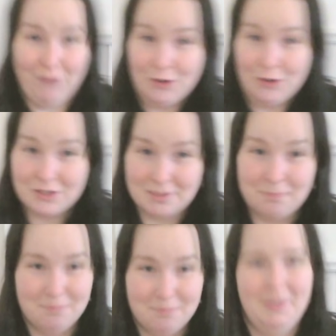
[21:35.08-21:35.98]
first
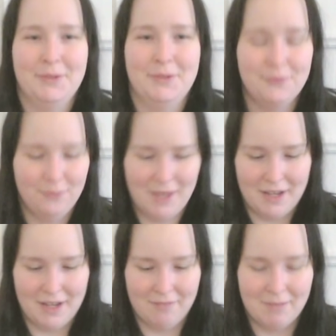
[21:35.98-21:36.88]
pattern that
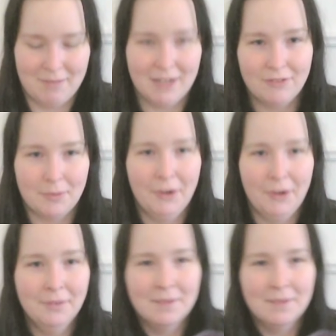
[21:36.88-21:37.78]
I made from her
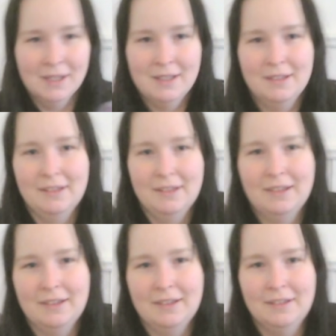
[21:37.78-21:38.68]

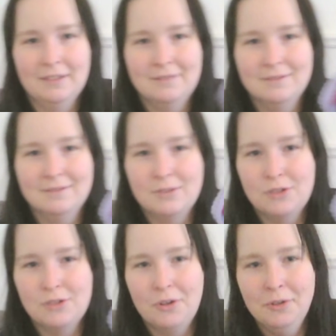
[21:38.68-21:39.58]
to
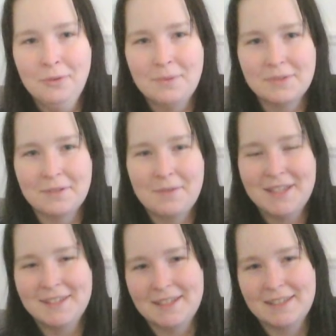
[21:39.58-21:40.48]
show you. So
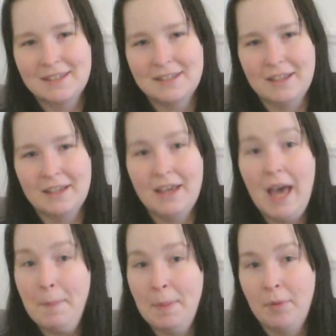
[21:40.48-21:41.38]
this is
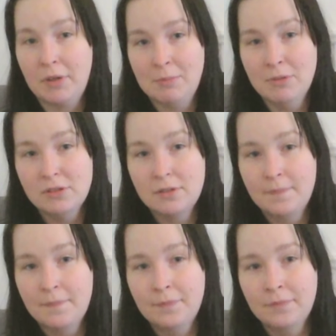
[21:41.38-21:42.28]
Hippopotamus,
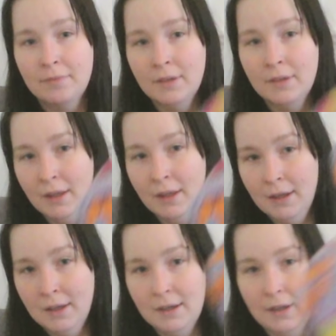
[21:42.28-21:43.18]

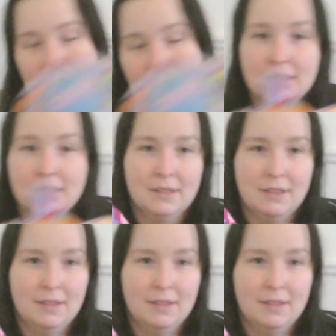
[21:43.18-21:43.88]
and